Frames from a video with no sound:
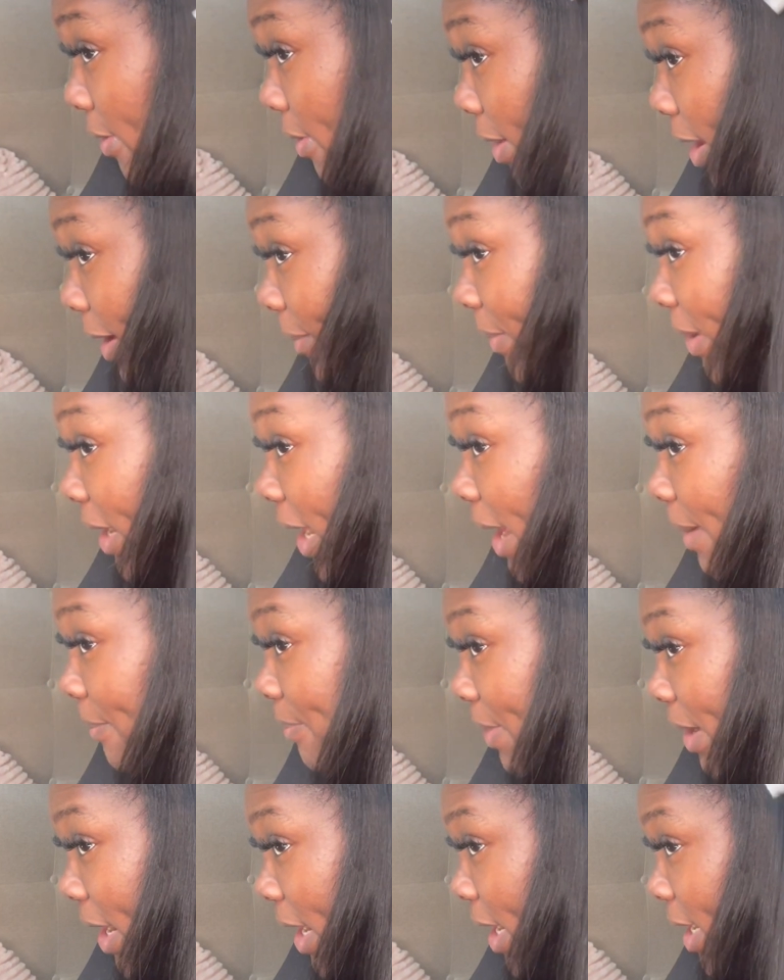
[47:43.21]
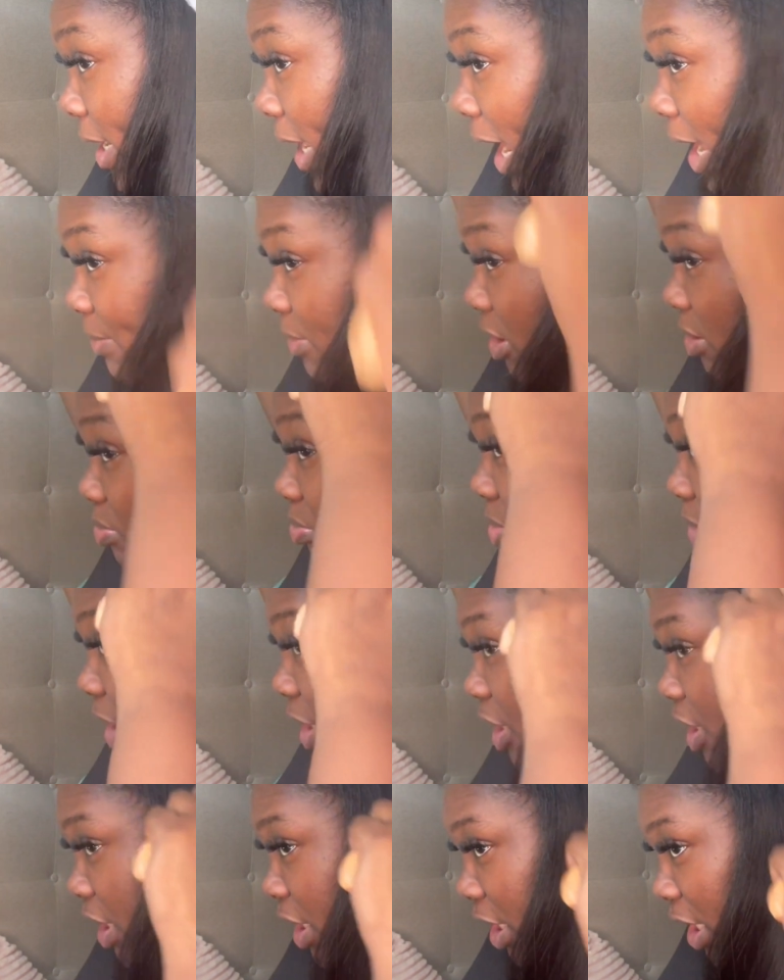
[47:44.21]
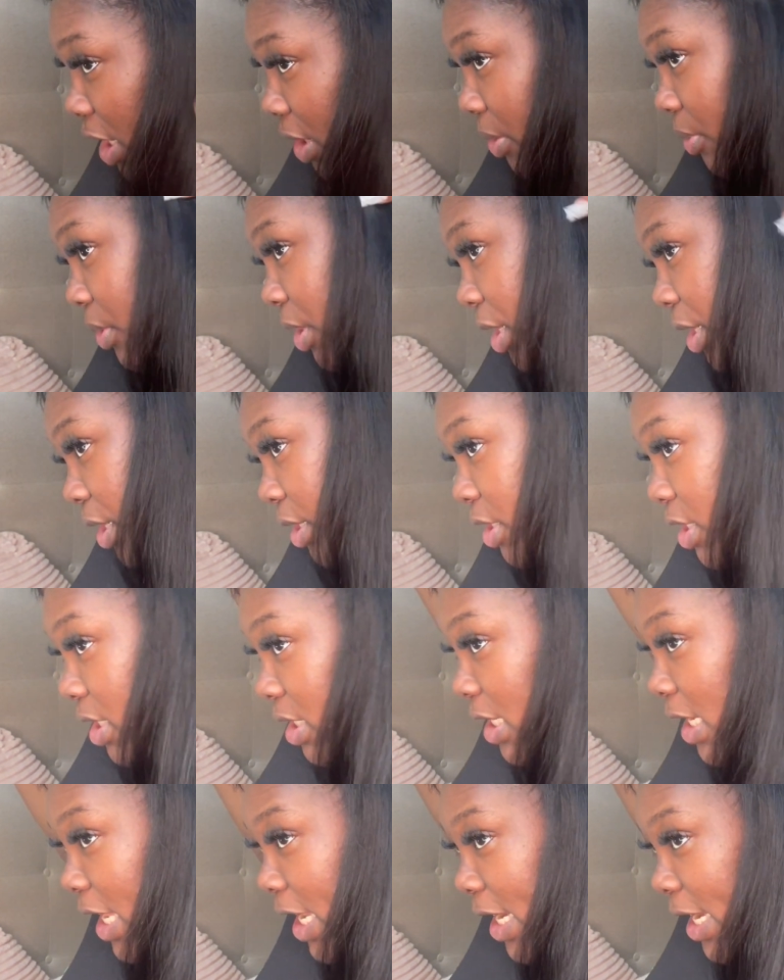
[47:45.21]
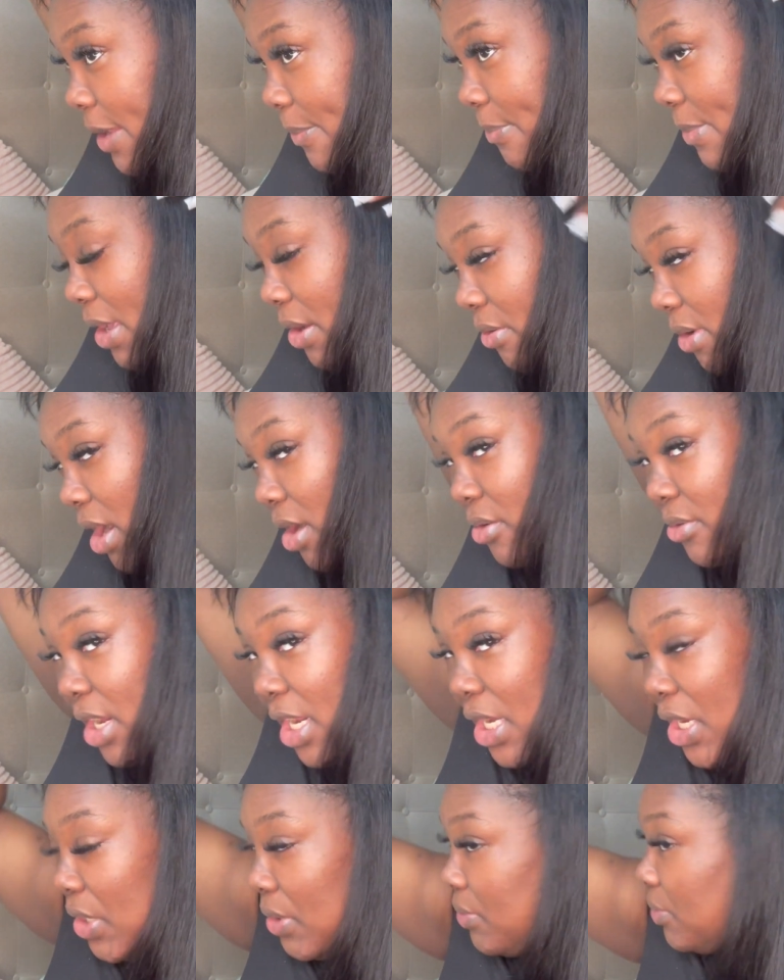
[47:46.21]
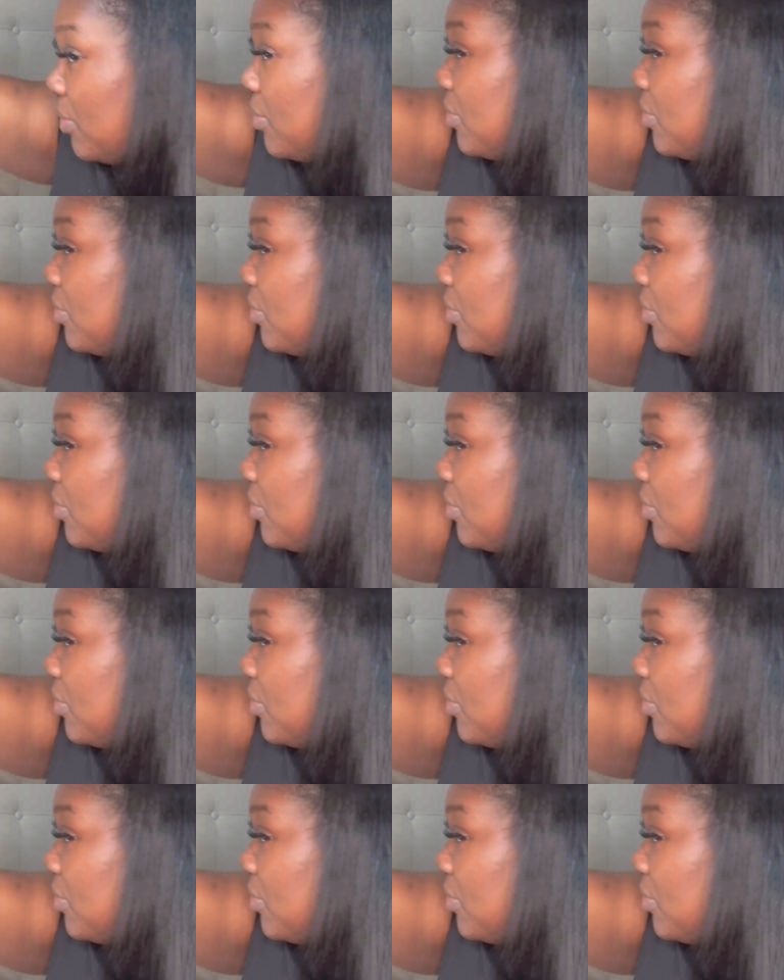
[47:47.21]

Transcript: I mean, I'm just brushing it on in. Just letting it melt on in there.